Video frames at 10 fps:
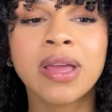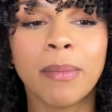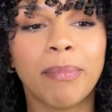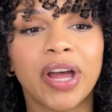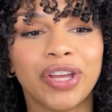
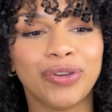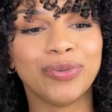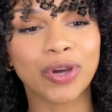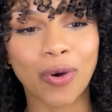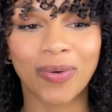but you
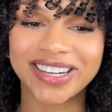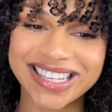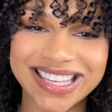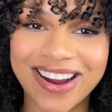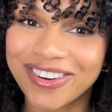don't want to
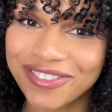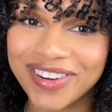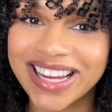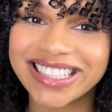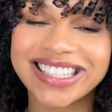
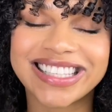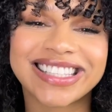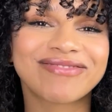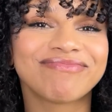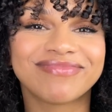
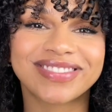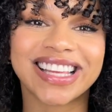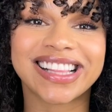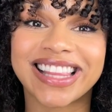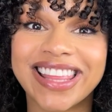sacrifice the
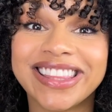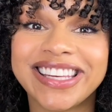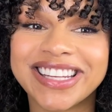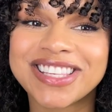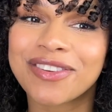
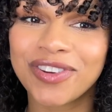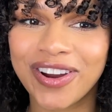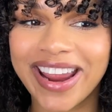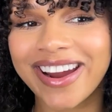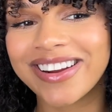cleanliness of your
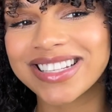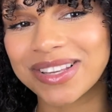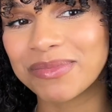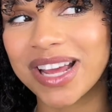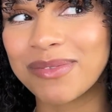hair,
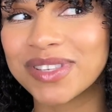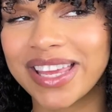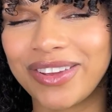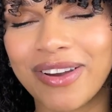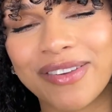sometimes
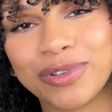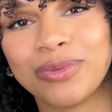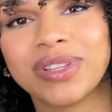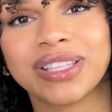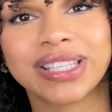like you have to
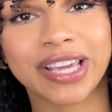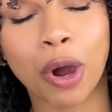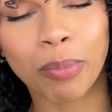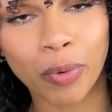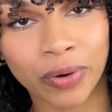with a
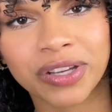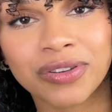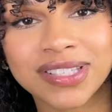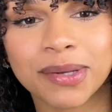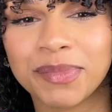scalp oil,
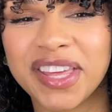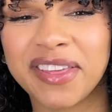something